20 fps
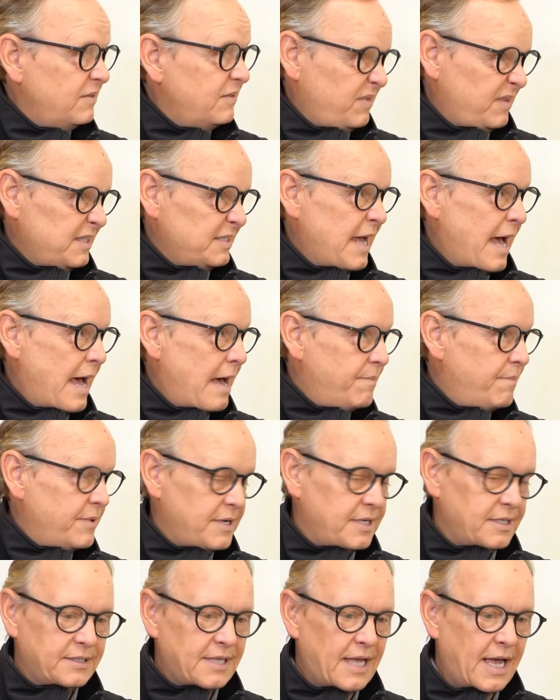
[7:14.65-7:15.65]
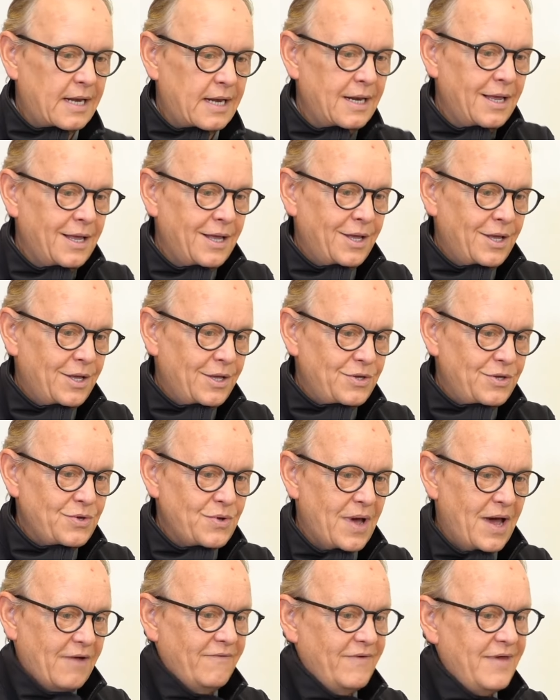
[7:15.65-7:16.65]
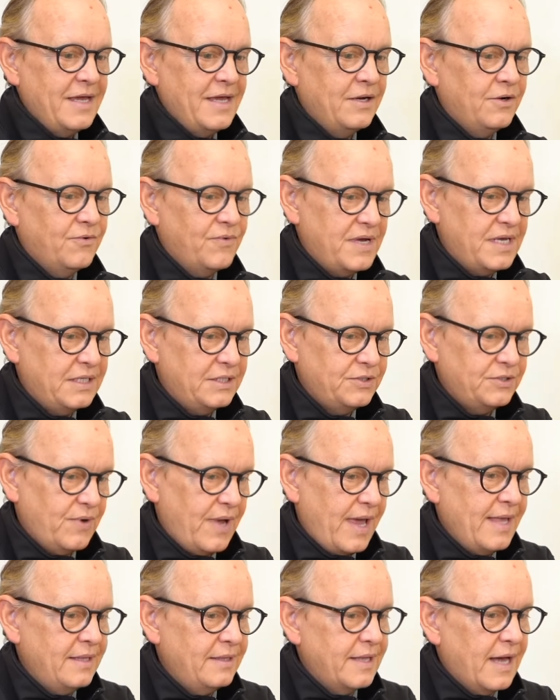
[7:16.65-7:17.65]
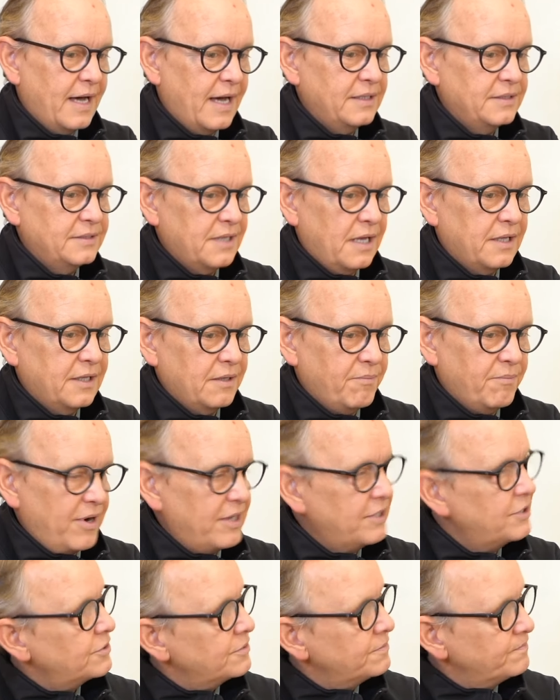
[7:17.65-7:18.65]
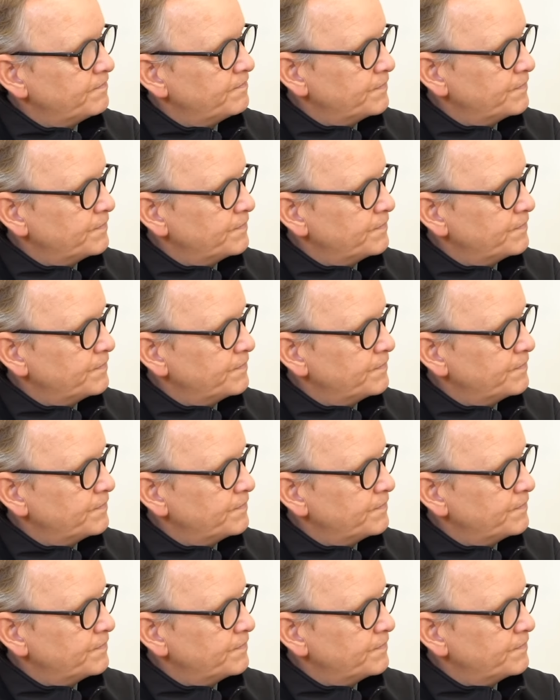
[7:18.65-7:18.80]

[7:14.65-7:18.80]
what has happened is that you have increased your end diastolic pressure.